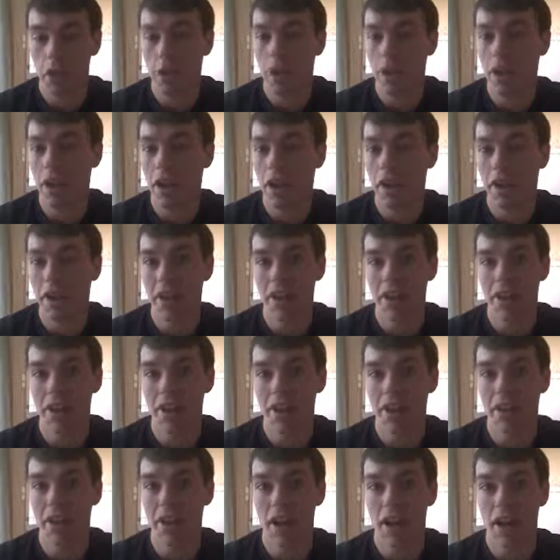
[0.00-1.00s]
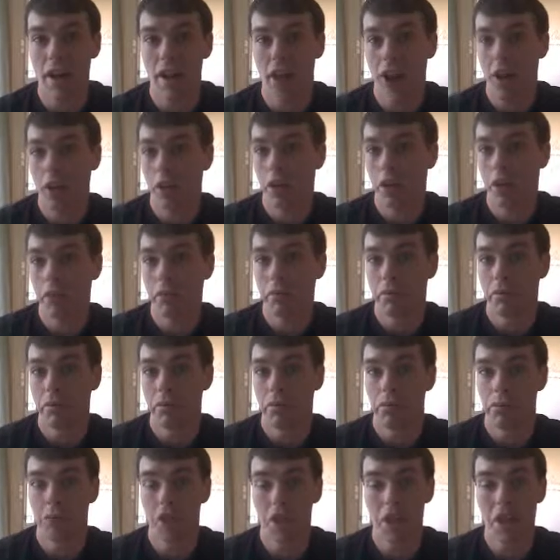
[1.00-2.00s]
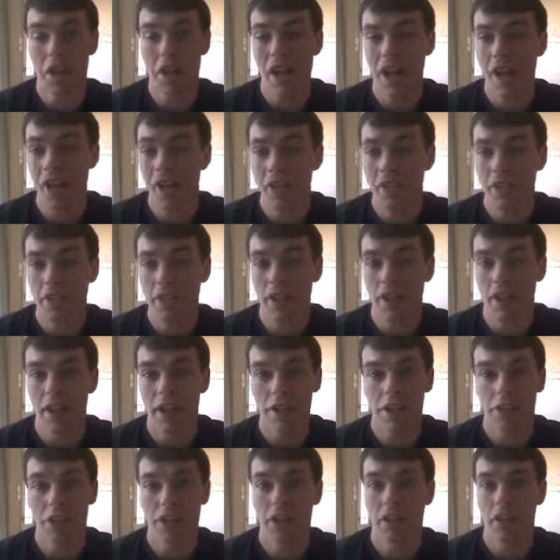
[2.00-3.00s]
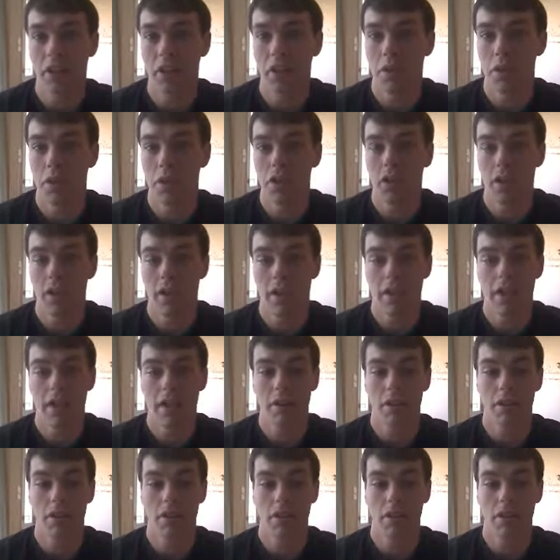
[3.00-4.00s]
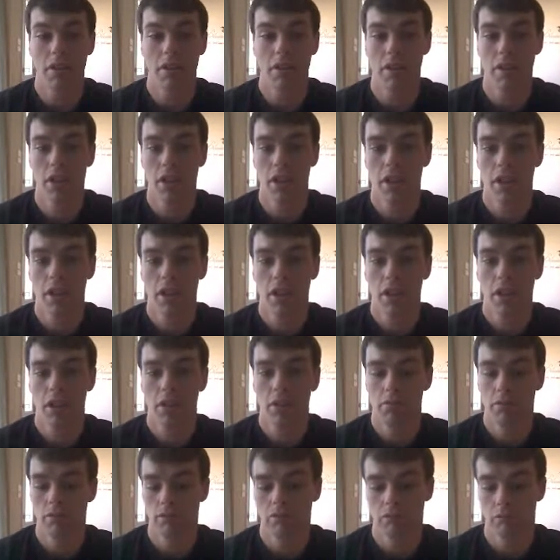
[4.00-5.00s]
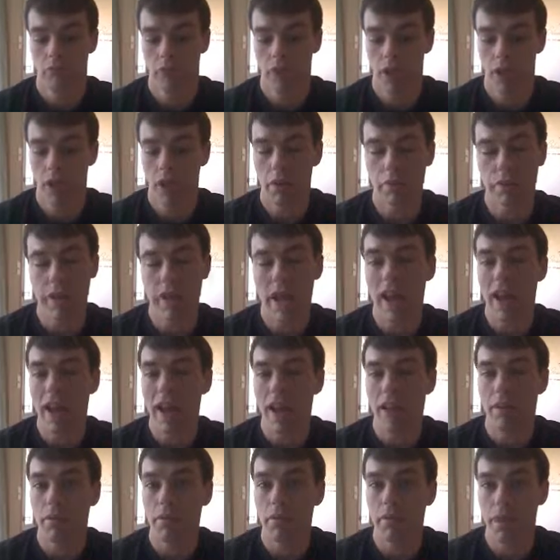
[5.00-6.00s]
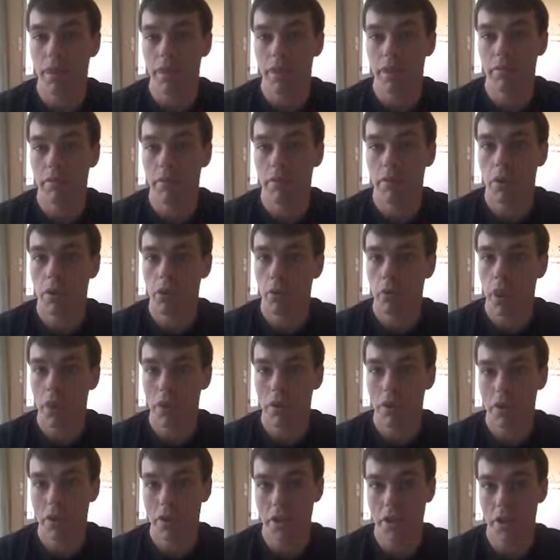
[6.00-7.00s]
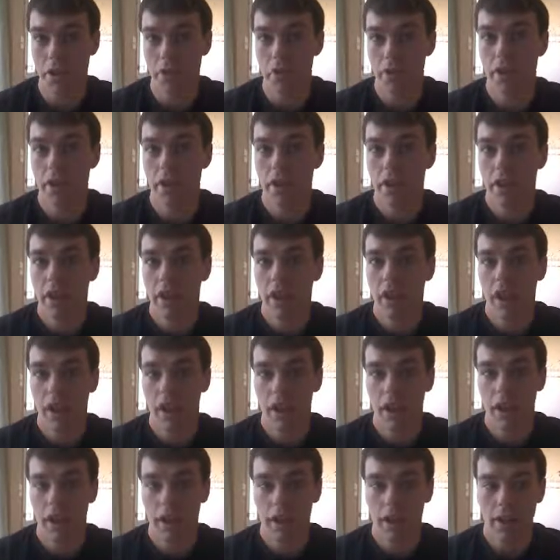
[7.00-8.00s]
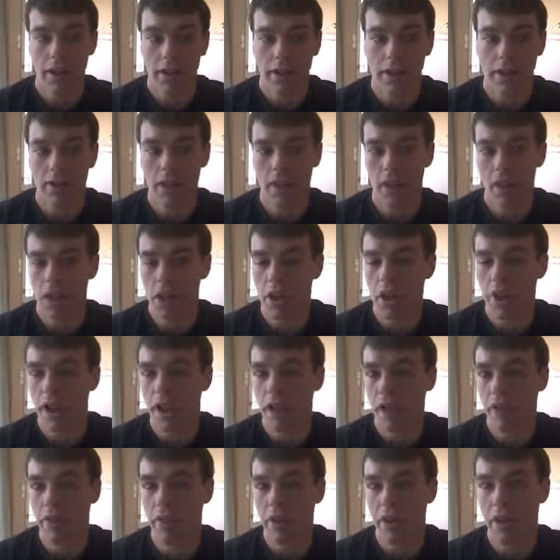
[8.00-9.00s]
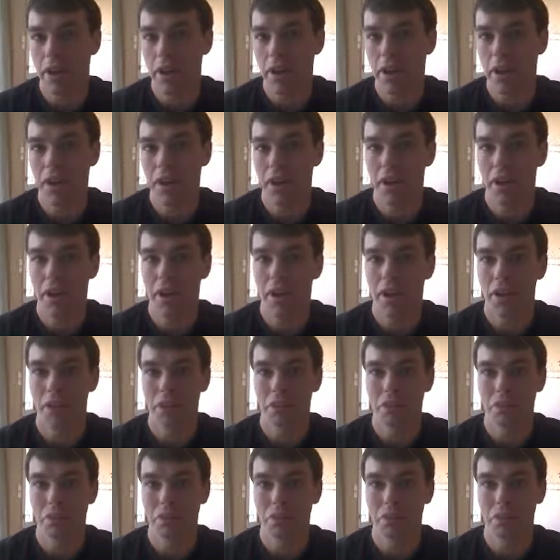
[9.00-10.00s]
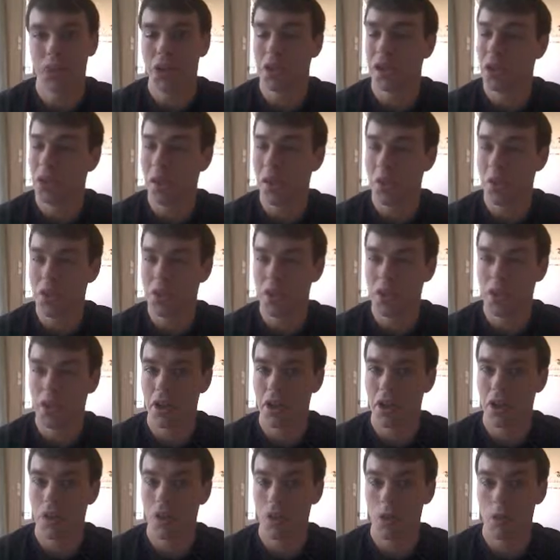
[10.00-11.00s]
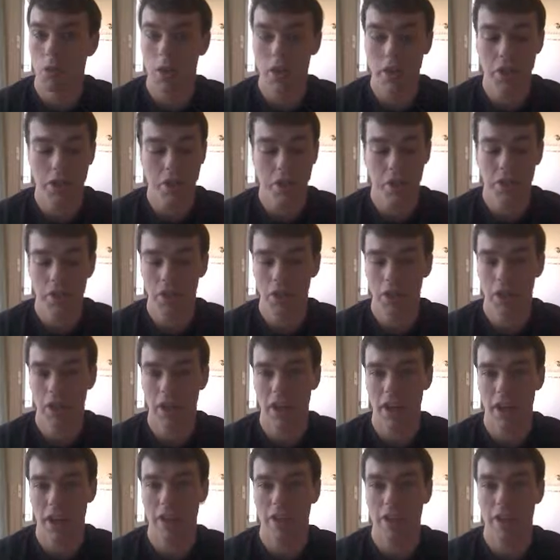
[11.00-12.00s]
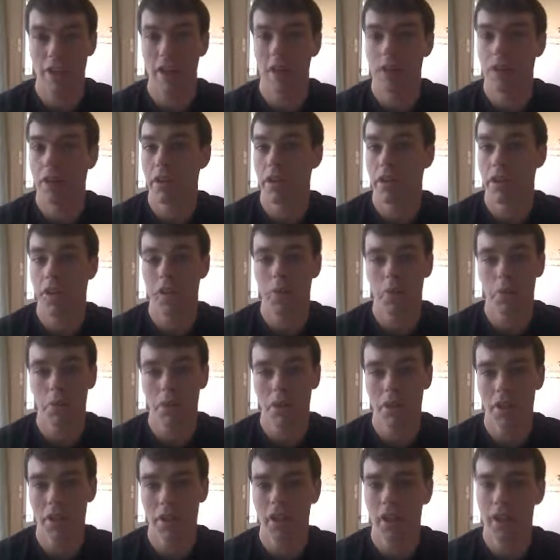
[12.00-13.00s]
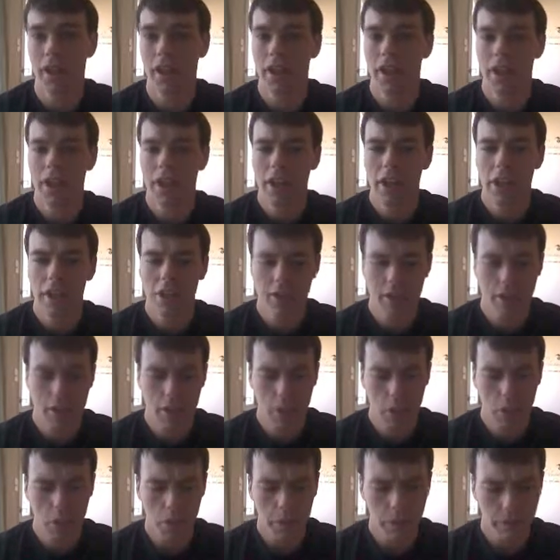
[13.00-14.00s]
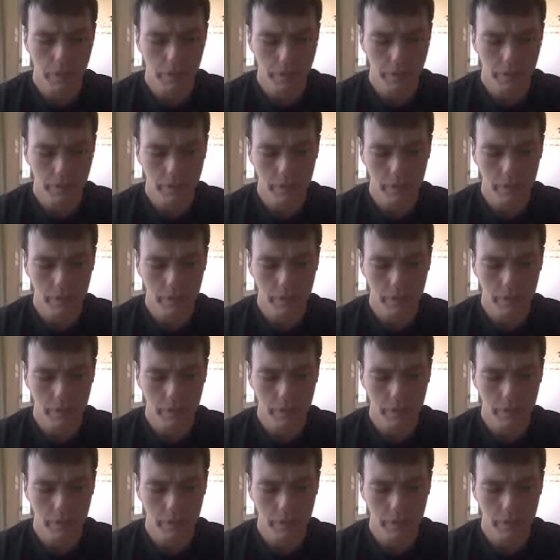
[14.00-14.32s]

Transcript: really worried that I wouldn't be good at it, that I couldn't do it, that it would just, you know, die within a month or so. And a year and a half later, still going strong, way stronger than I ever thought I would. So